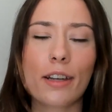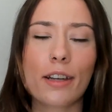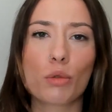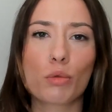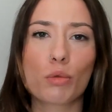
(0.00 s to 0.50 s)

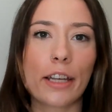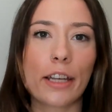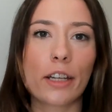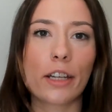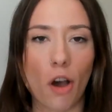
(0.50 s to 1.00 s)

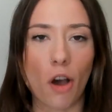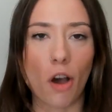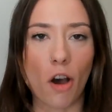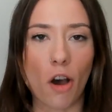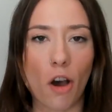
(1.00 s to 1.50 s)
regulators on
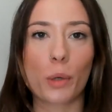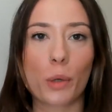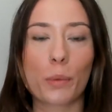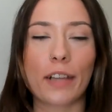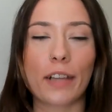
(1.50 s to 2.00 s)
board with
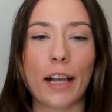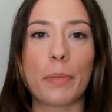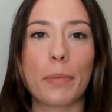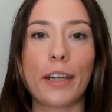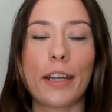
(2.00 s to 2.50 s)
that
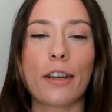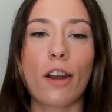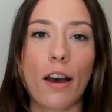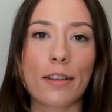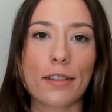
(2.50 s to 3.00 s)
flexibility and
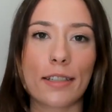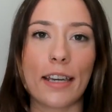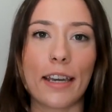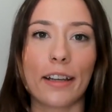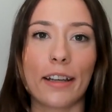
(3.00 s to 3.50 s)
not
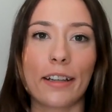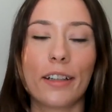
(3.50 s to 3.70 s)
seeing